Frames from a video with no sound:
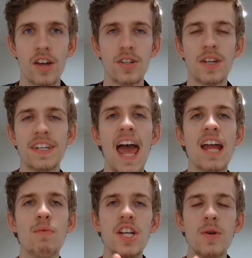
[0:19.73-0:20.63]
So today
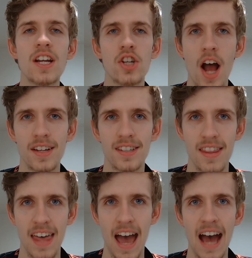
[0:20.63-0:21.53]
we're doing
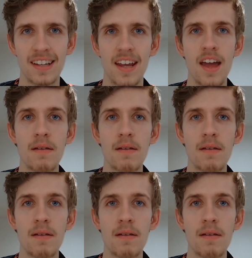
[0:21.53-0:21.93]
just that.